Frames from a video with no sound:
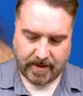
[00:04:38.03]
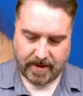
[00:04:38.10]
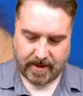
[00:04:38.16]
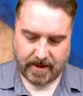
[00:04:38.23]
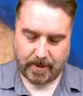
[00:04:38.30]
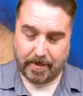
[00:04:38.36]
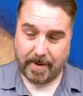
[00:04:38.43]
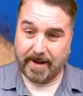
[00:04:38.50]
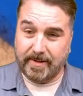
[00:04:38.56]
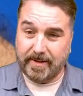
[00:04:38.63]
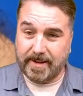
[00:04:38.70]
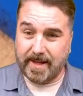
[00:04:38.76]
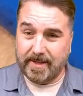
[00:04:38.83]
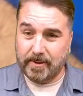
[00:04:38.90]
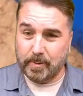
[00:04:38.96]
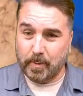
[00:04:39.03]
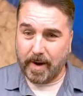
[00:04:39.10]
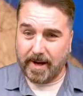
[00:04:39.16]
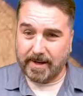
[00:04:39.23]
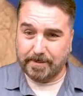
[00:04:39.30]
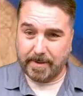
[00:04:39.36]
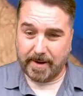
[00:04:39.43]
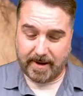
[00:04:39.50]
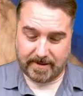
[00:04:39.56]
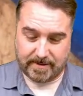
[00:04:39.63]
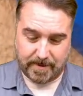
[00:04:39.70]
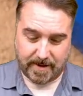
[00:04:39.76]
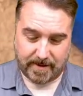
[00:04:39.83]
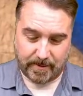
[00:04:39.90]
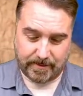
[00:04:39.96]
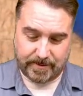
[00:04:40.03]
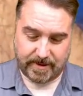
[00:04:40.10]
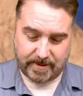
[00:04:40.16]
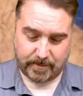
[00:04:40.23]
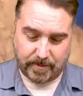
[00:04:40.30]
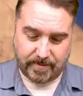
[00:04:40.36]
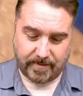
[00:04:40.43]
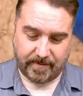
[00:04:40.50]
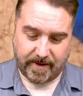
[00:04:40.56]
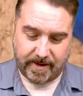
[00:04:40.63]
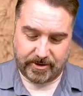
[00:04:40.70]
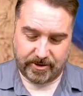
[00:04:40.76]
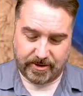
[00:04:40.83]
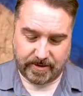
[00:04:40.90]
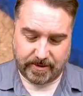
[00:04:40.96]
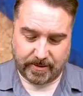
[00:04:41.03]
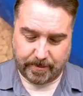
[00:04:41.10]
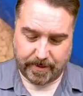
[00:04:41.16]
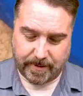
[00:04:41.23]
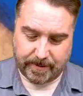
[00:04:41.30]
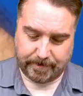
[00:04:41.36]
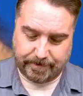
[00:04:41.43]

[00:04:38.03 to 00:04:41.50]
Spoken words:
I know back in the day, those wax packs, man, those things would fight you a little bit.